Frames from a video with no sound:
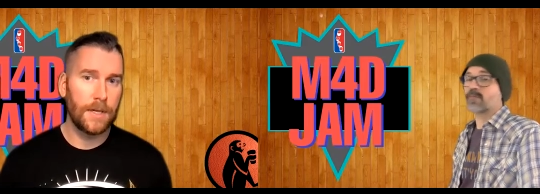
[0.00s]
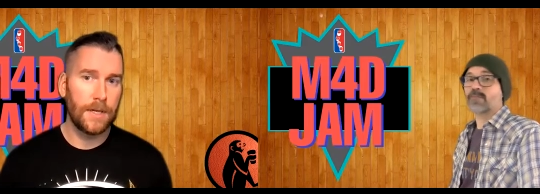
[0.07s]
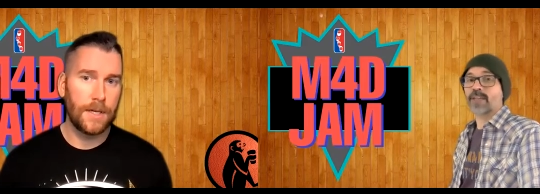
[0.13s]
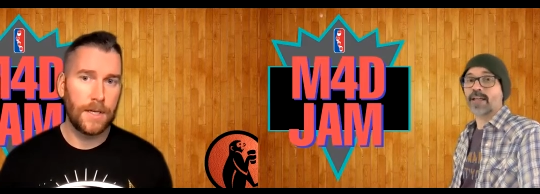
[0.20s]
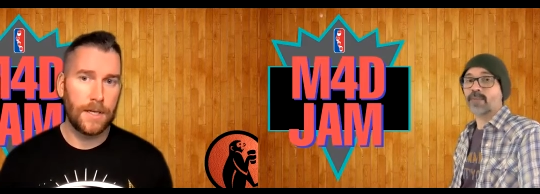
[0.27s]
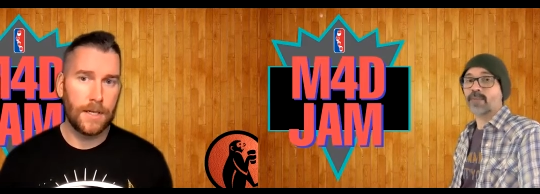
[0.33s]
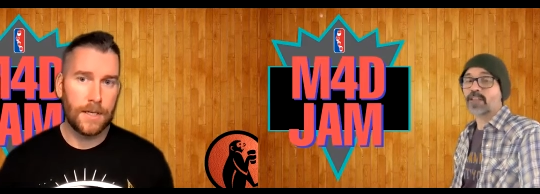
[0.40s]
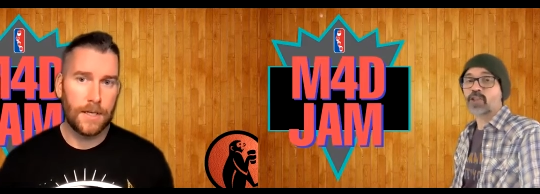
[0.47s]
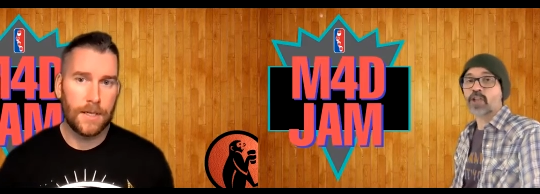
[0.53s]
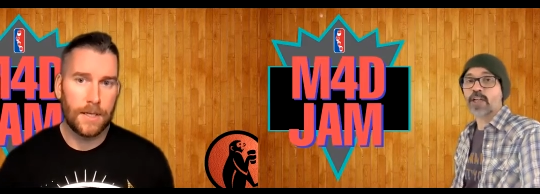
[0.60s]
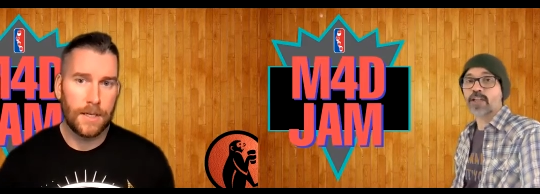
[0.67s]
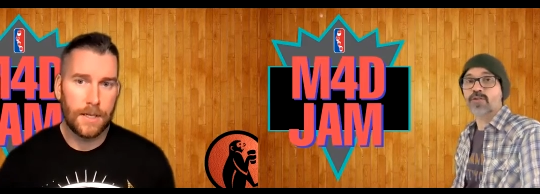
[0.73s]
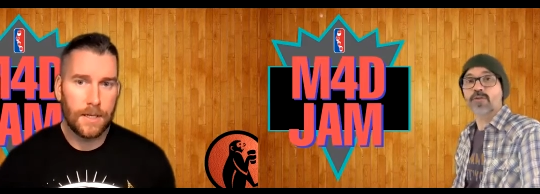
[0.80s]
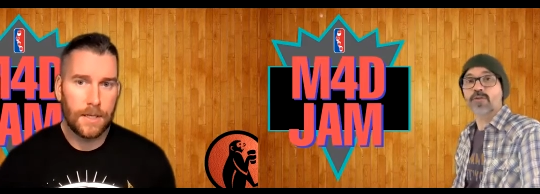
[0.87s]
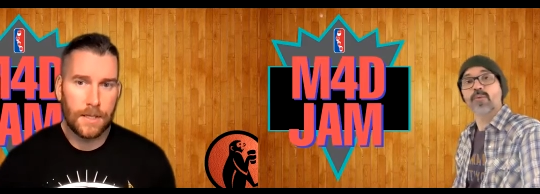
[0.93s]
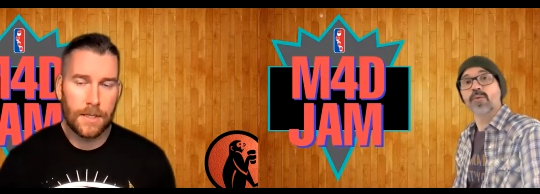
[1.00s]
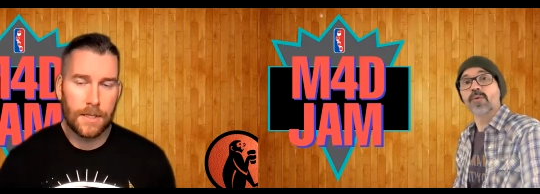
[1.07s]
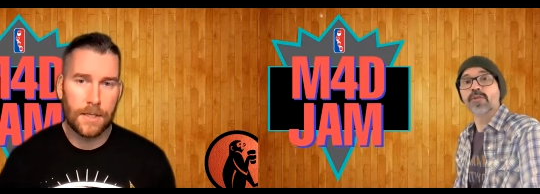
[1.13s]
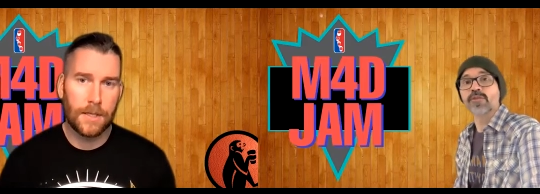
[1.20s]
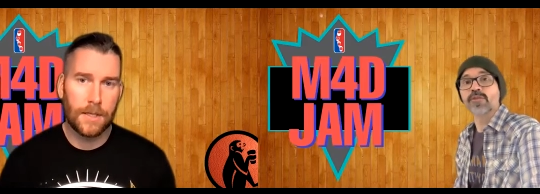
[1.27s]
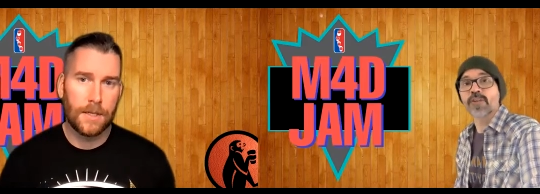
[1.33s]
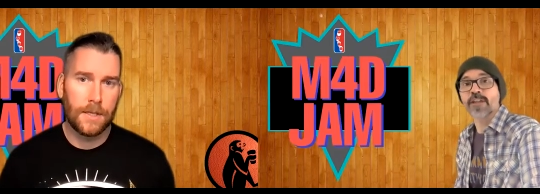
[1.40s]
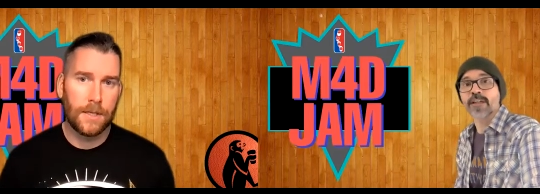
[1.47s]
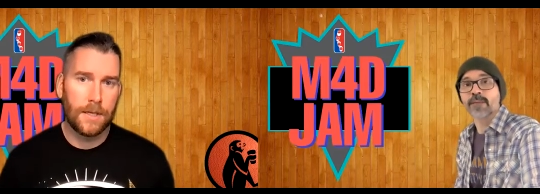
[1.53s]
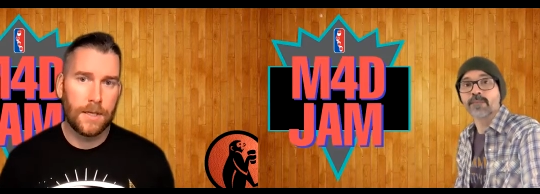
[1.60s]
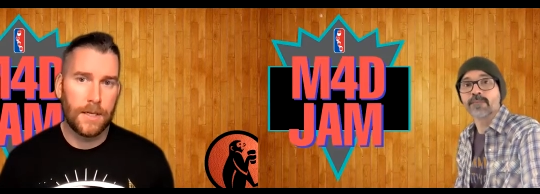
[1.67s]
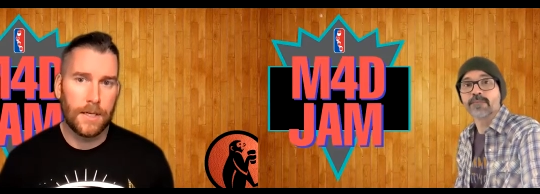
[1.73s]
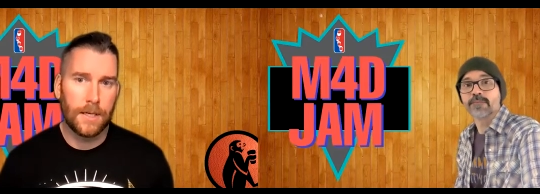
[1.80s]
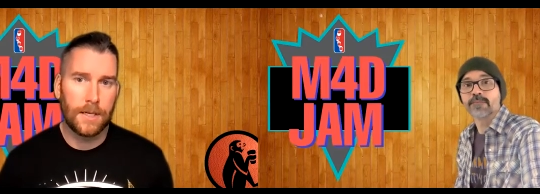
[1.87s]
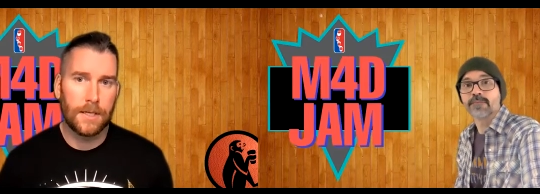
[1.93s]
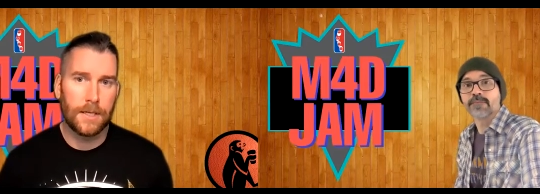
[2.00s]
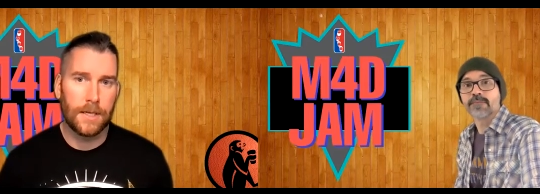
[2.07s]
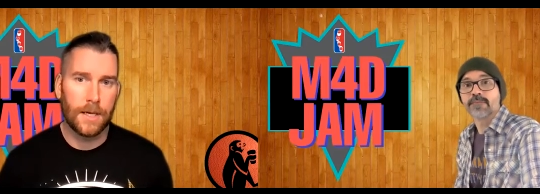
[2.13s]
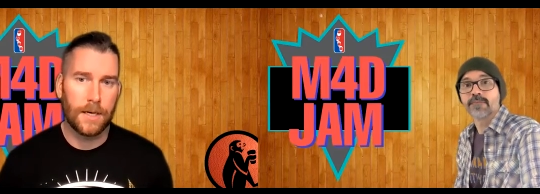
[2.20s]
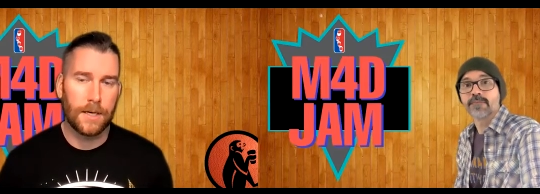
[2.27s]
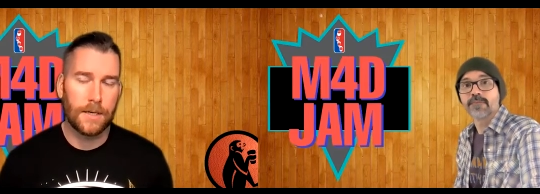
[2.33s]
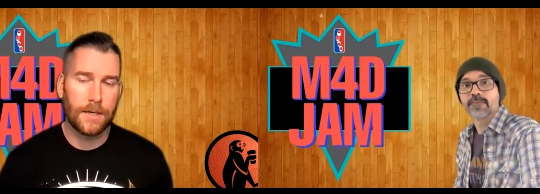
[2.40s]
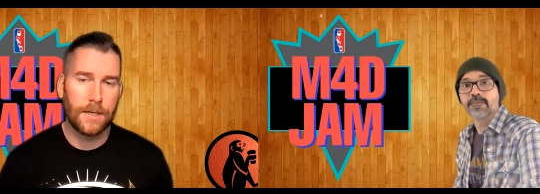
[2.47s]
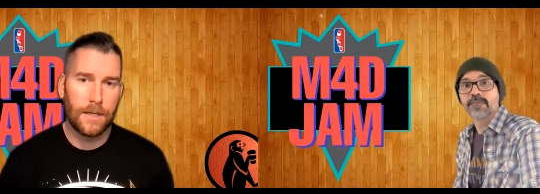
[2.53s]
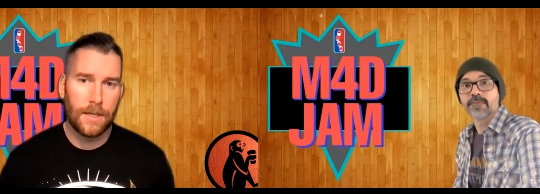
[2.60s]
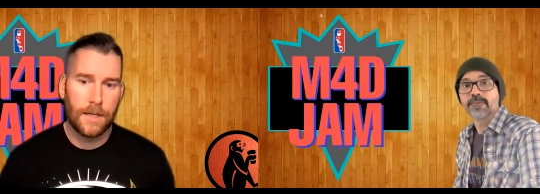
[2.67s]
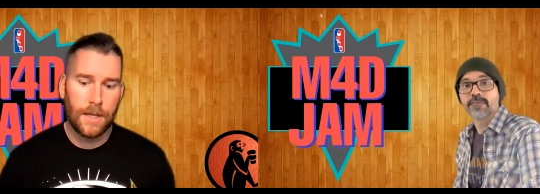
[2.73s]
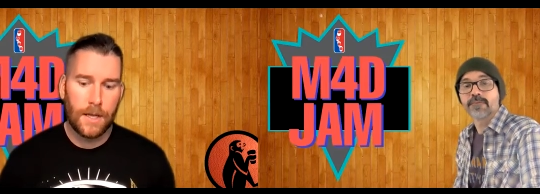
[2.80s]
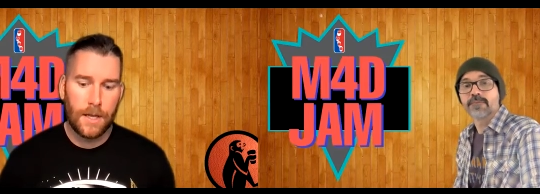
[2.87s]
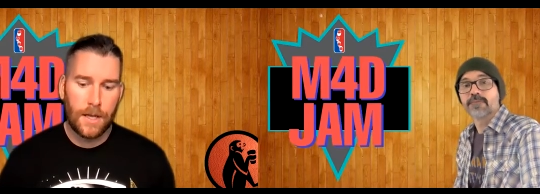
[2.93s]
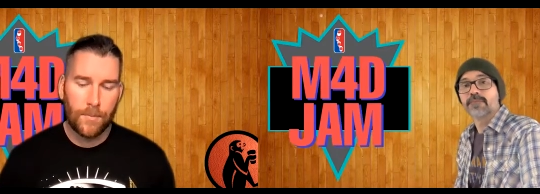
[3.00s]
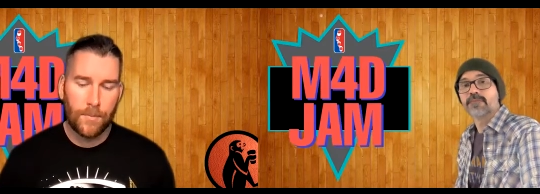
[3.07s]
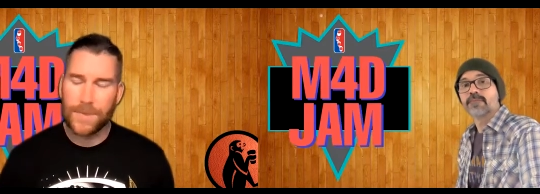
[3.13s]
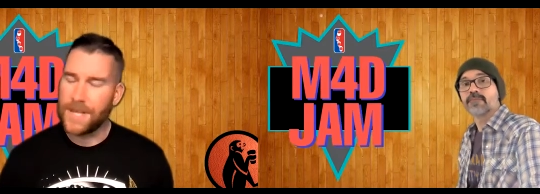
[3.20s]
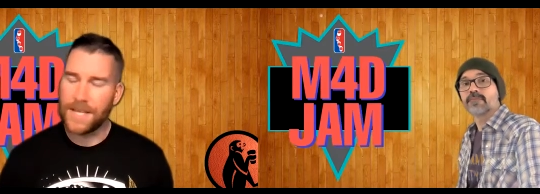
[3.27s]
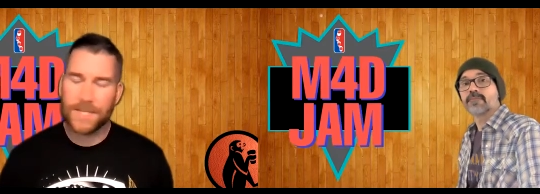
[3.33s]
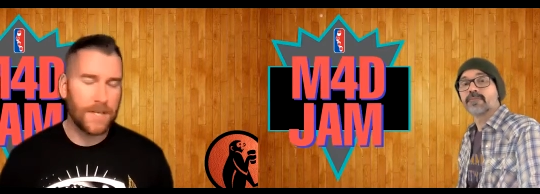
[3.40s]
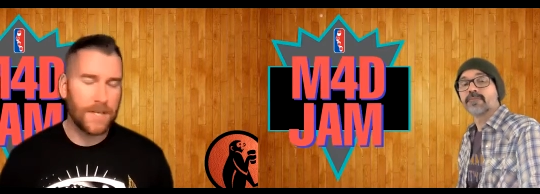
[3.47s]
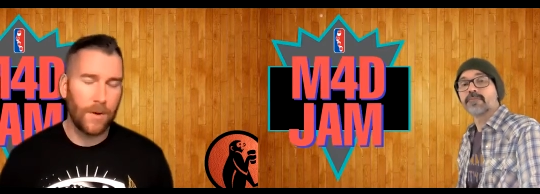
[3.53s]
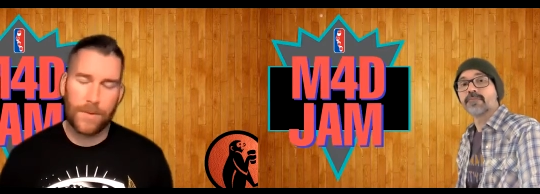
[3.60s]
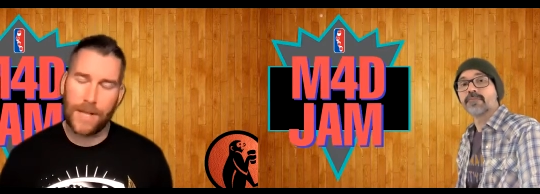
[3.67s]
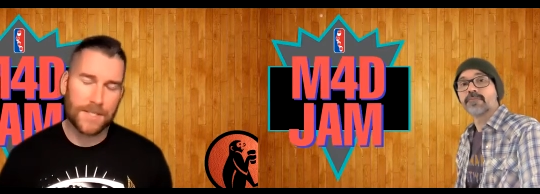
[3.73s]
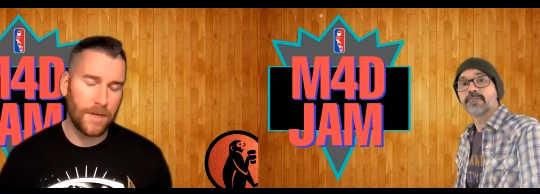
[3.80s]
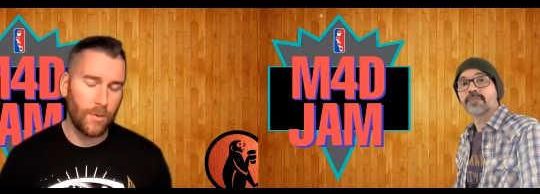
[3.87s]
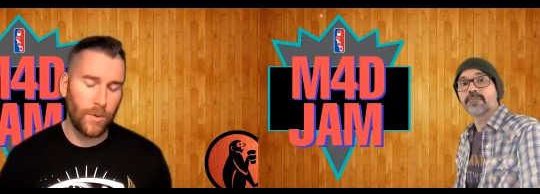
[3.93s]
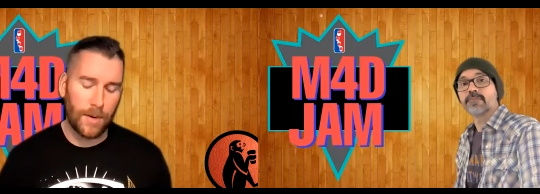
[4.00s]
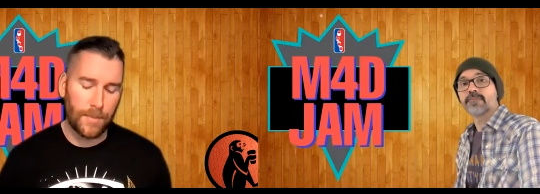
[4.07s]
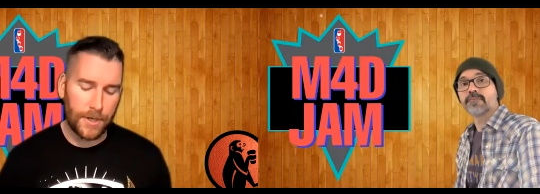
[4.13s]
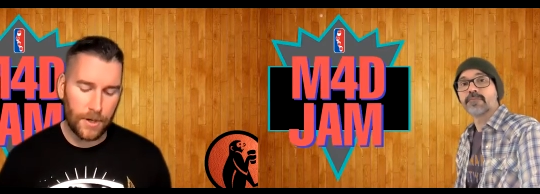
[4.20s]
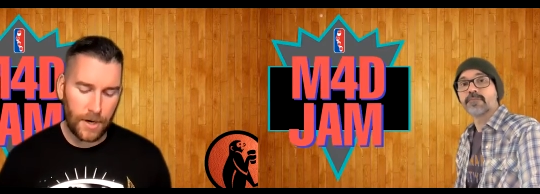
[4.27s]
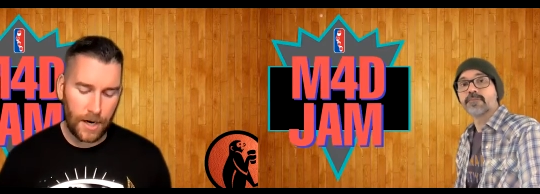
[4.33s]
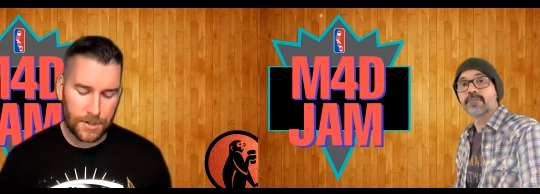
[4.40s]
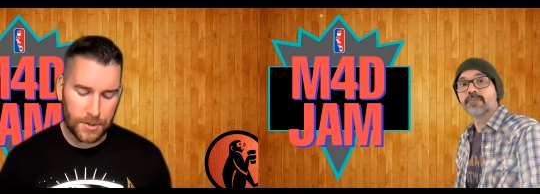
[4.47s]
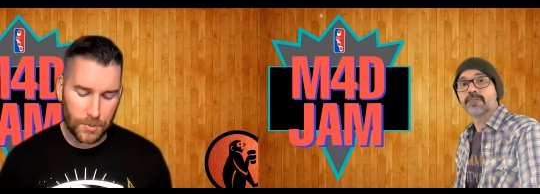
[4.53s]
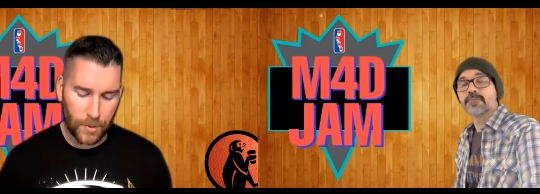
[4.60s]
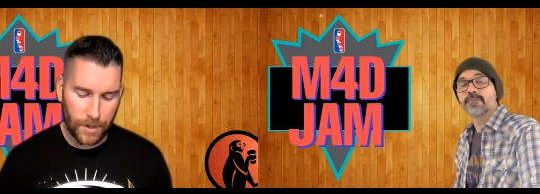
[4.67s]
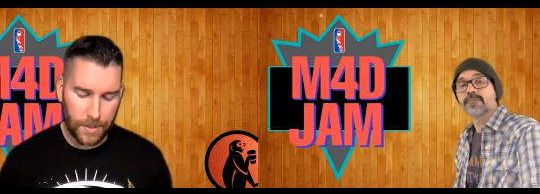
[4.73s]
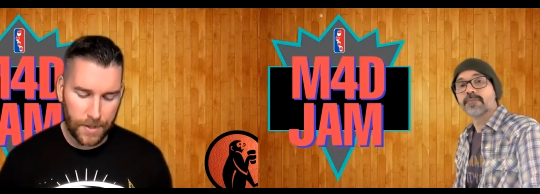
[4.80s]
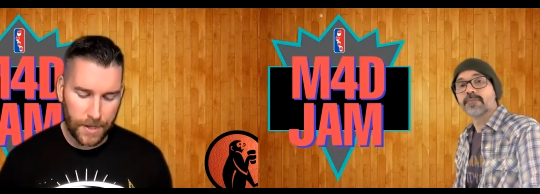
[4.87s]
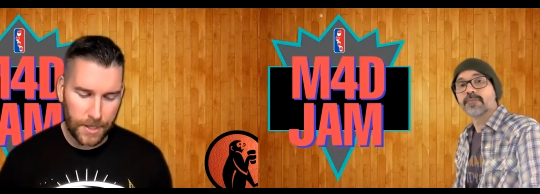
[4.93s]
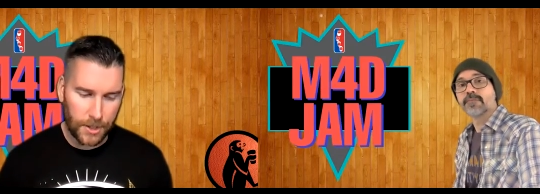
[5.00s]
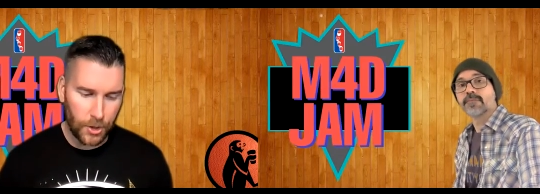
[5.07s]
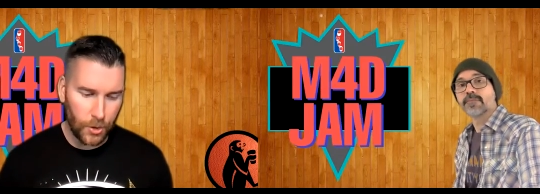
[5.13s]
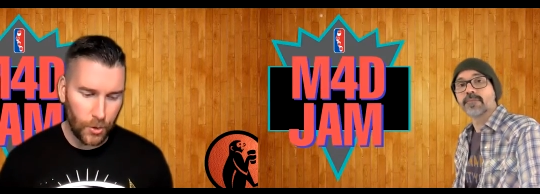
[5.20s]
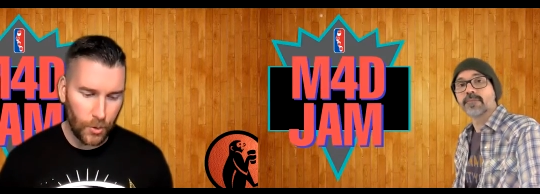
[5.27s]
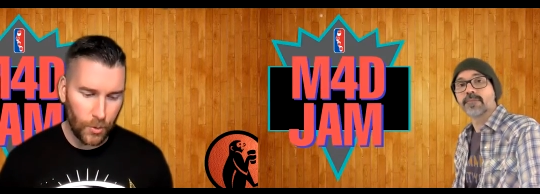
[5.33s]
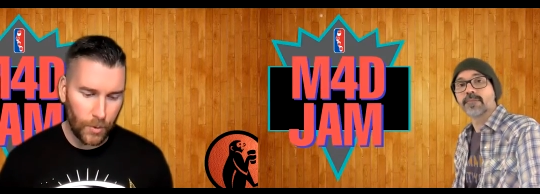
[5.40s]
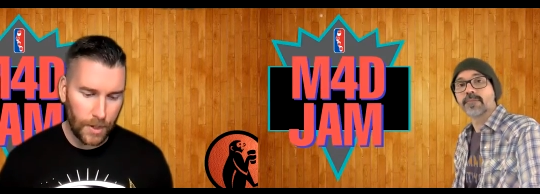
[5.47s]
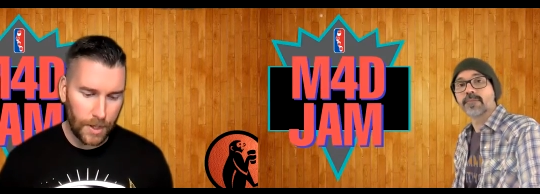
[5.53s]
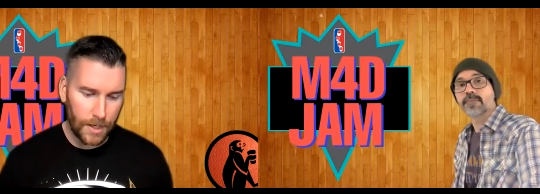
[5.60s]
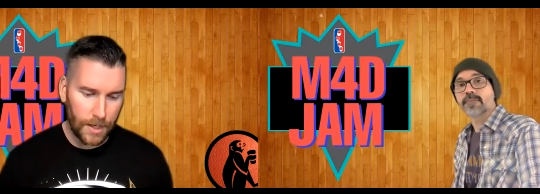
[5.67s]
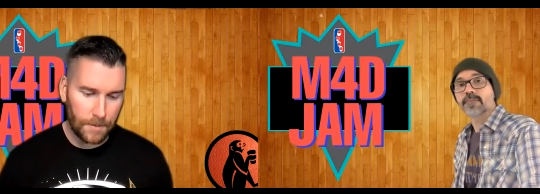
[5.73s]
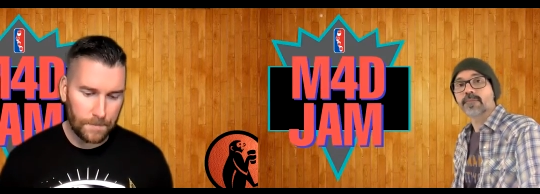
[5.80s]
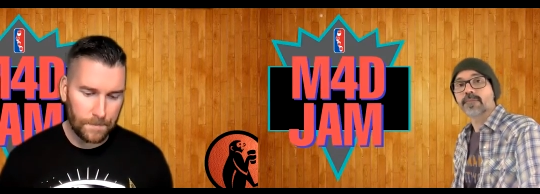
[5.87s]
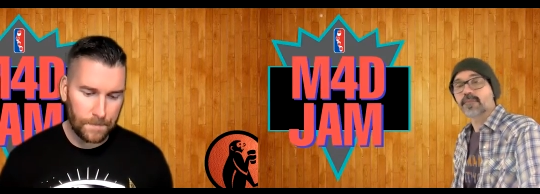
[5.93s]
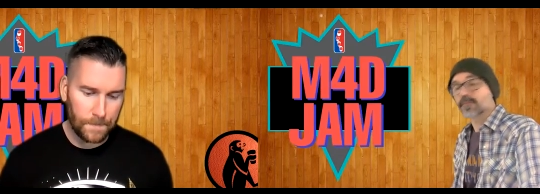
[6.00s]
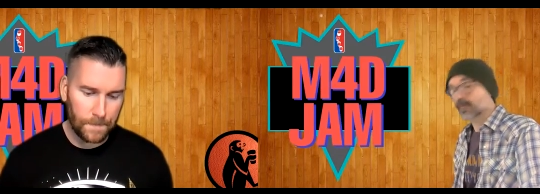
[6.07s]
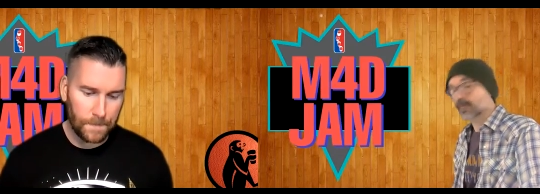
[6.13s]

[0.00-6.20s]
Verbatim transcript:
Speaker 1: Yeah, they changed the rules for him. Yeah, but that's not that's not why I'm here. I just want to thank you. Um,